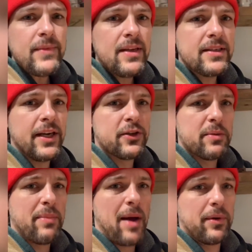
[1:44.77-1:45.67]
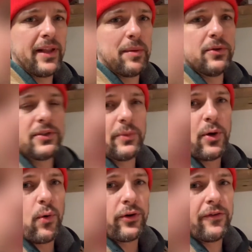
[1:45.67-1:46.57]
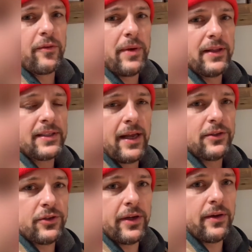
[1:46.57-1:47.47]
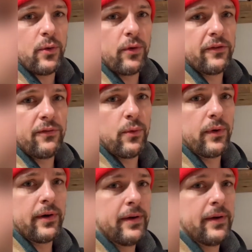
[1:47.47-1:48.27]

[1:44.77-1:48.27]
So here's some bomber labels that we order from Melisandre or for